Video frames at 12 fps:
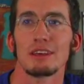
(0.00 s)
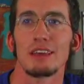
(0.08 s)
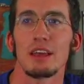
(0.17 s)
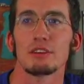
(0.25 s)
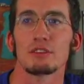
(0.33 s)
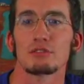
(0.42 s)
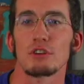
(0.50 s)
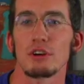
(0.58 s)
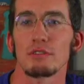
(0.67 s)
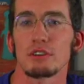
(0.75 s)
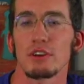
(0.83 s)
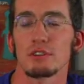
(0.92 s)
gained as
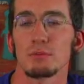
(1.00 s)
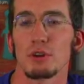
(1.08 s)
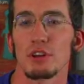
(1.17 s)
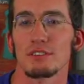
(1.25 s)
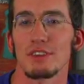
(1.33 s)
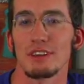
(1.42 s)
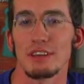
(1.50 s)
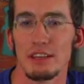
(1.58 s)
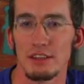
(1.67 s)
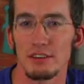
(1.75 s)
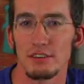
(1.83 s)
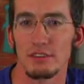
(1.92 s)
strong of a testimony as I
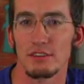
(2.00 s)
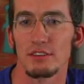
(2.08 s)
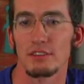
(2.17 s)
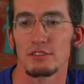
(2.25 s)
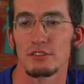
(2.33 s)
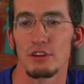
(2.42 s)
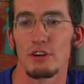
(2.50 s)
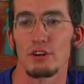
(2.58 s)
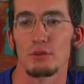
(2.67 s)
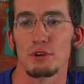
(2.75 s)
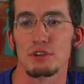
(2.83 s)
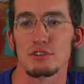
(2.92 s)
needed to go
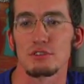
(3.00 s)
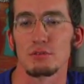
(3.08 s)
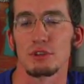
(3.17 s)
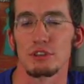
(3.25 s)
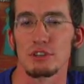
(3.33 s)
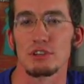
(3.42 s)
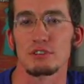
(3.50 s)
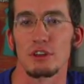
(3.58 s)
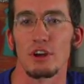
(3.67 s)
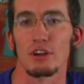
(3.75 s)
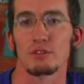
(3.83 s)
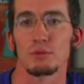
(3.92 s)
on a mission to really teach the
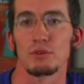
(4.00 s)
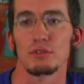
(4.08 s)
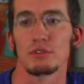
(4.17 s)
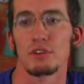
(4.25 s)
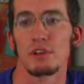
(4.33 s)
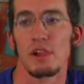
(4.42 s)
gospel,